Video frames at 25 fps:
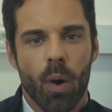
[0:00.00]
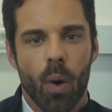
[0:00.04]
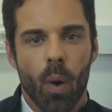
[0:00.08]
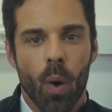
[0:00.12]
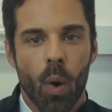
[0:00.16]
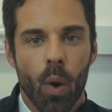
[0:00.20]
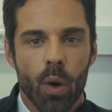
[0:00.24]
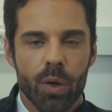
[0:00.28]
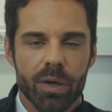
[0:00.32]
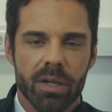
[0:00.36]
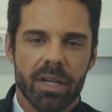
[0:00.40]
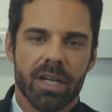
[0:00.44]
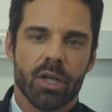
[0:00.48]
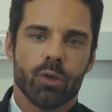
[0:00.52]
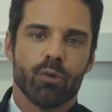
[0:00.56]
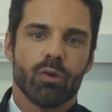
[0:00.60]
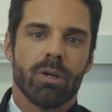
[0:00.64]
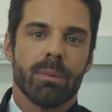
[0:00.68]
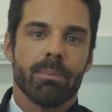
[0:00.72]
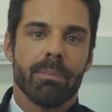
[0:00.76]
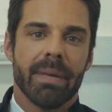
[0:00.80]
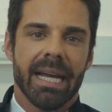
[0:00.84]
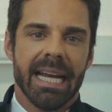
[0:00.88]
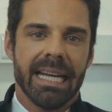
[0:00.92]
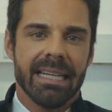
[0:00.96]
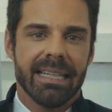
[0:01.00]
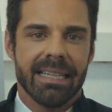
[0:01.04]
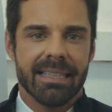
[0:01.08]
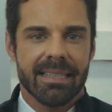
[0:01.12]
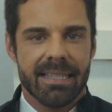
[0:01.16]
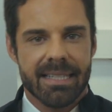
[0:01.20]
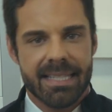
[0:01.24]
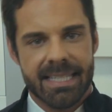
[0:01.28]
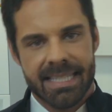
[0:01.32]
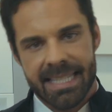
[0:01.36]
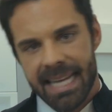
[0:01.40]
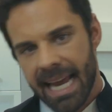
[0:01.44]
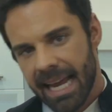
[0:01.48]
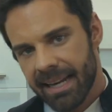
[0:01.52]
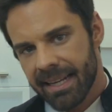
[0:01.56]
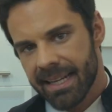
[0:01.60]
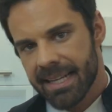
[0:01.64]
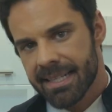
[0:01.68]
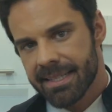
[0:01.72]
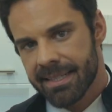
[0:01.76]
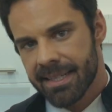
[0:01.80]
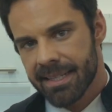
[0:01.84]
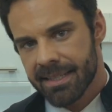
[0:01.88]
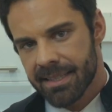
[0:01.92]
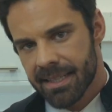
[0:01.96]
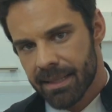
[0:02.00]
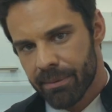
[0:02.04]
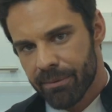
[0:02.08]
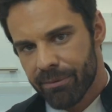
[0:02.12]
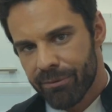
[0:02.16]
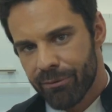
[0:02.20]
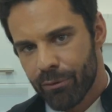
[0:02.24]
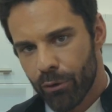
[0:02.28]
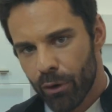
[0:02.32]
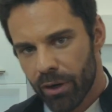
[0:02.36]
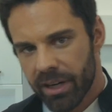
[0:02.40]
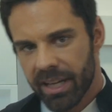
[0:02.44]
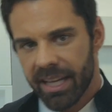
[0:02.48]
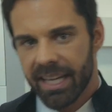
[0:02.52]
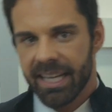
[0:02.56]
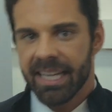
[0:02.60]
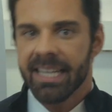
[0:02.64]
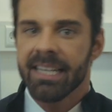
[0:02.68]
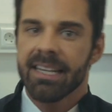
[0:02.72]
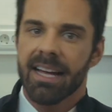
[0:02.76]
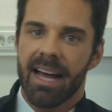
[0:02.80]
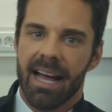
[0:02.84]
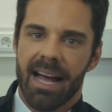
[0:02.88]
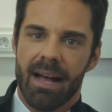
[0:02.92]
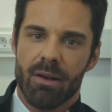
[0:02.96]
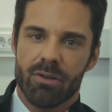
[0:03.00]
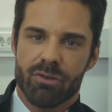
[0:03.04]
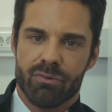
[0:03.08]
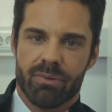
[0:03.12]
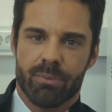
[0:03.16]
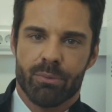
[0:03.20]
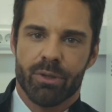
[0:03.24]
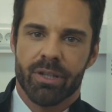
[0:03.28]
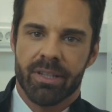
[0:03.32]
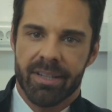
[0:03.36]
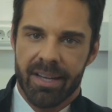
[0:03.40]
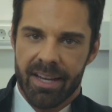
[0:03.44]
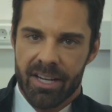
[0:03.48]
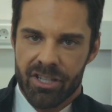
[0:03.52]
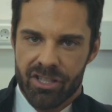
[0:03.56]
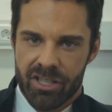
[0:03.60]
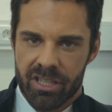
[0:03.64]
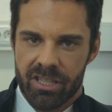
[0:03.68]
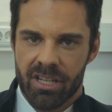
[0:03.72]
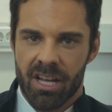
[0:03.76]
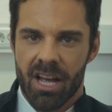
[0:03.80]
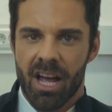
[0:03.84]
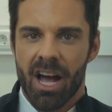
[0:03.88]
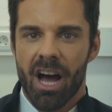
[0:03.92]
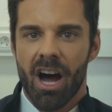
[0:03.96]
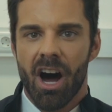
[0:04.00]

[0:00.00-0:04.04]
or remain in the scanning system for an in-house fabrication